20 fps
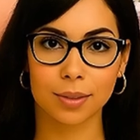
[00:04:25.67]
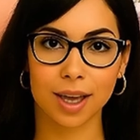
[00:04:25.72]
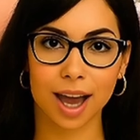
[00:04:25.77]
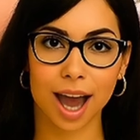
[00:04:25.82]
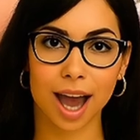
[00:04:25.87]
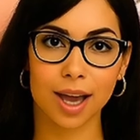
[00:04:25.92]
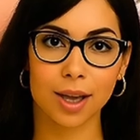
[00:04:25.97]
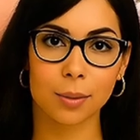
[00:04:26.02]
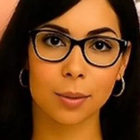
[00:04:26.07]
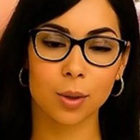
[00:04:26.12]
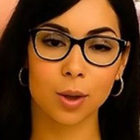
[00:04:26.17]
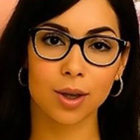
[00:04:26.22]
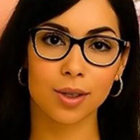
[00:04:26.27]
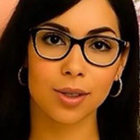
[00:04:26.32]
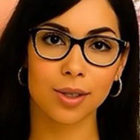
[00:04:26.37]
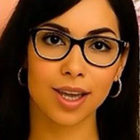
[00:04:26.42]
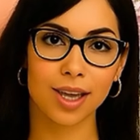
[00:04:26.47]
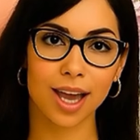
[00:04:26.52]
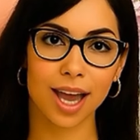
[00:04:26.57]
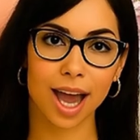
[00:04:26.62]
had born
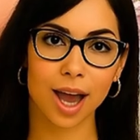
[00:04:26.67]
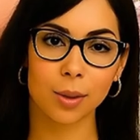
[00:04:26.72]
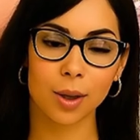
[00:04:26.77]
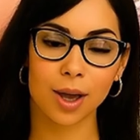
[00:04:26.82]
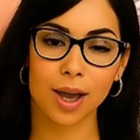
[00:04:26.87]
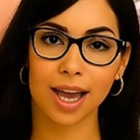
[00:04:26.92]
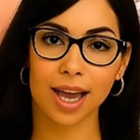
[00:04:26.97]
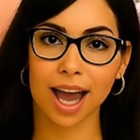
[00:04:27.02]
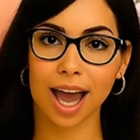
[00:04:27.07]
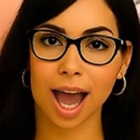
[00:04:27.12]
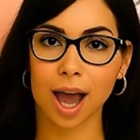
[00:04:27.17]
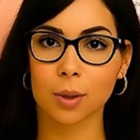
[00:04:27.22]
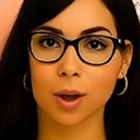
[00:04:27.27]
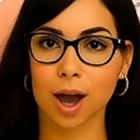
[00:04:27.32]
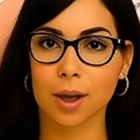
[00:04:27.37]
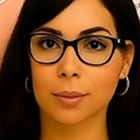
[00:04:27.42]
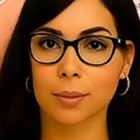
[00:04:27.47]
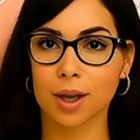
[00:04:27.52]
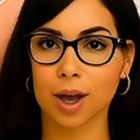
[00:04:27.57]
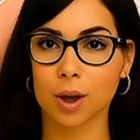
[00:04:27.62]
to
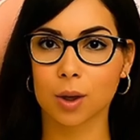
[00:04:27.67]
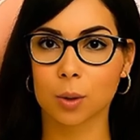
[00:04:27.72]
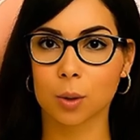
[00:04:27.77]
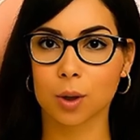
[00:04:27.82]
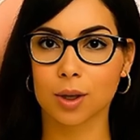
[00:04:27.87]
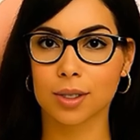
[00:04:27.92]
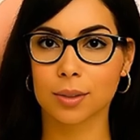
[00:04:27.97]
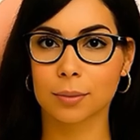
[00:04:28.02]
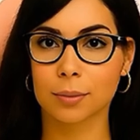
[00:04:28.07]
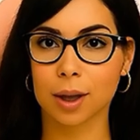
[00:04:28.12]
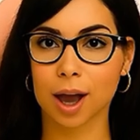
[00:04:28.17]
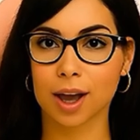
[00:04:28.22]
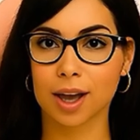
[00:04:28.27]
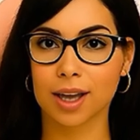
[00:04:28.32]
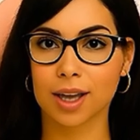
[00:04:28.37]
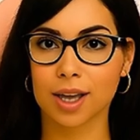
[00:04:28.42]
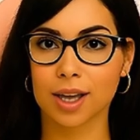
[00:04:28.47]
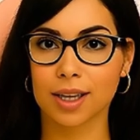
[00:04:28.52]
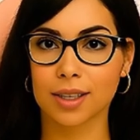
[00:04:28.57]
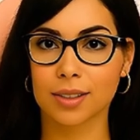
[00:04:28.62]
Abraham was
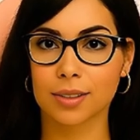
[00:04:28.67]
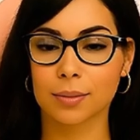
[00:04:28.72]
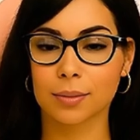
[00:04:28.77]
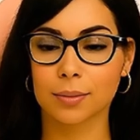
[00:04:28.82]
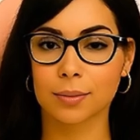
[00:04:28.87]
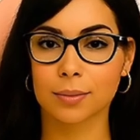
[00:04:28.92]
mocking,